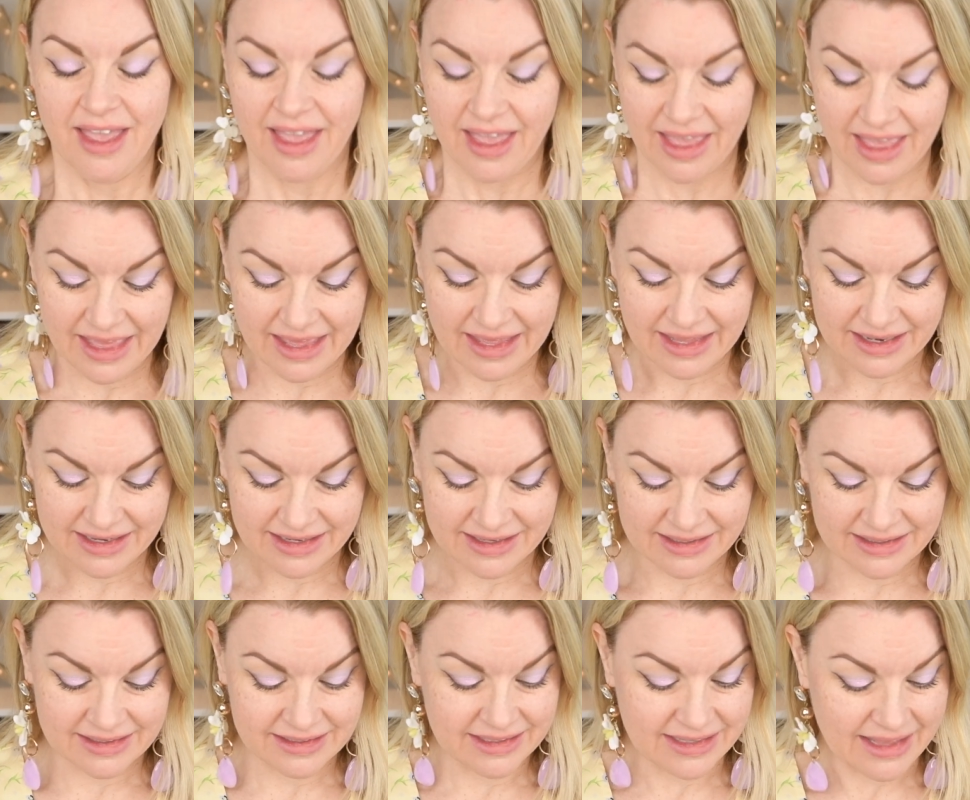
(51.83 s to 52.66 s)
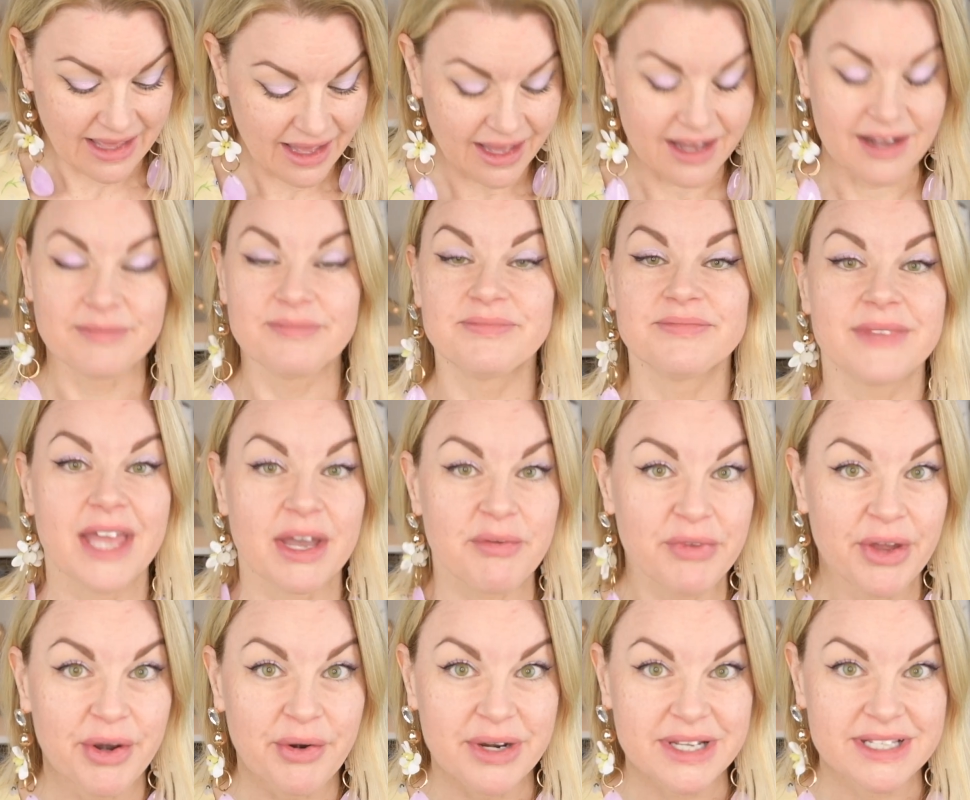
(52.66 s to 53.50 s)
And yeah, I'm
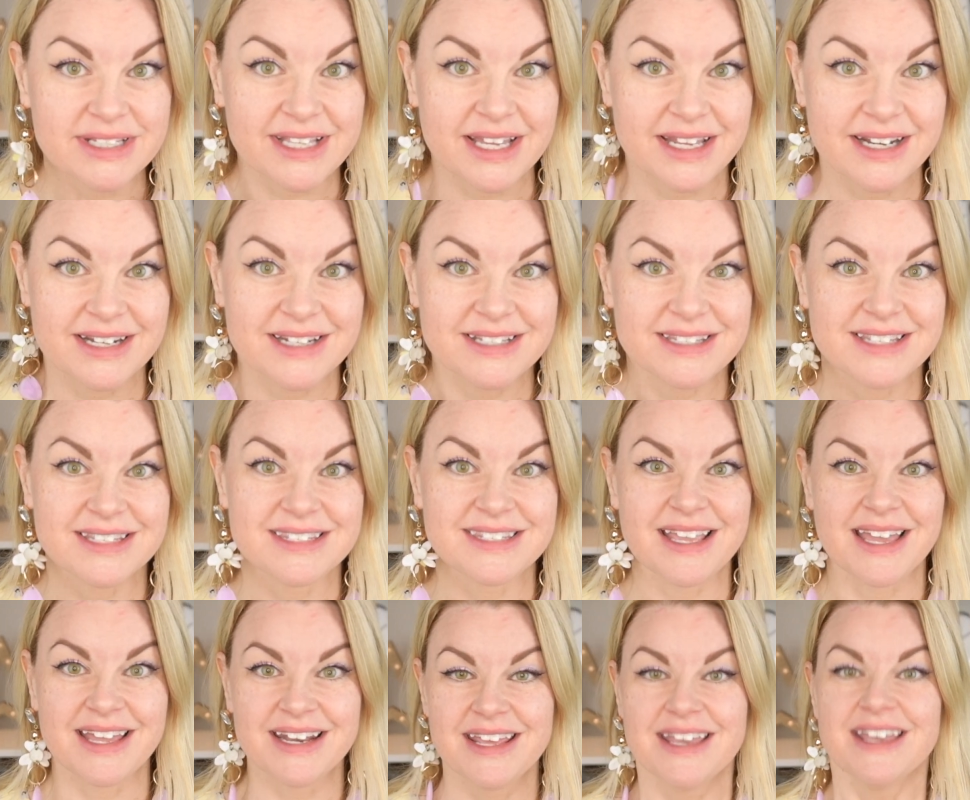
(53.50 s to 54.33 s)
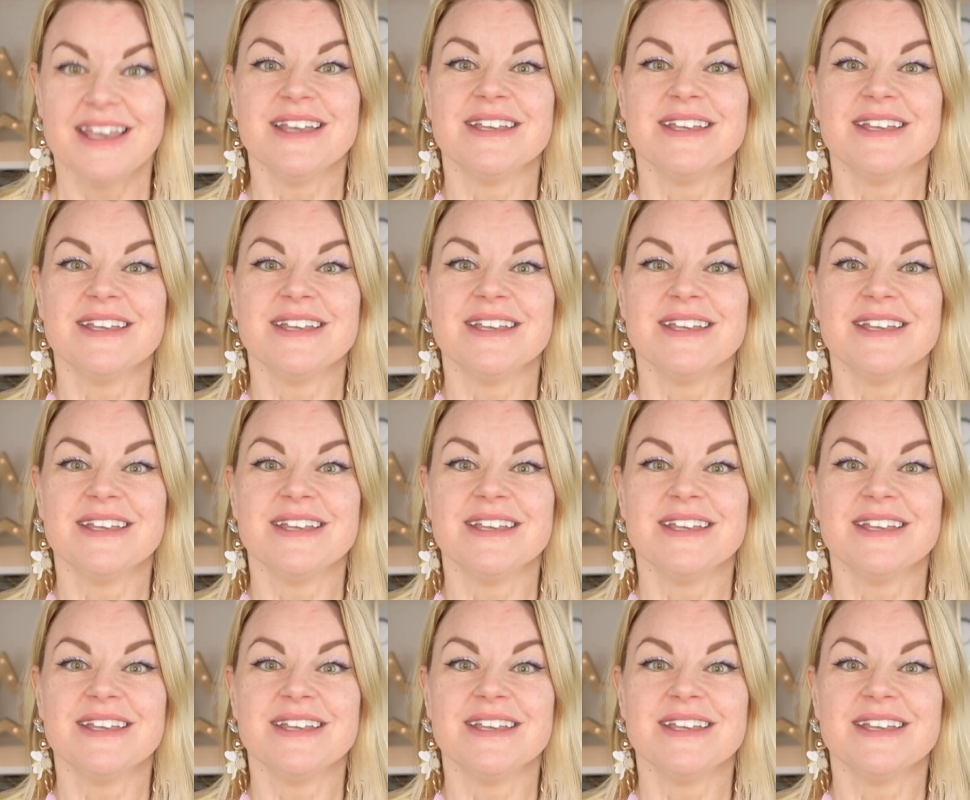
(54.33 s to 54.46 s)
very excited, as I said.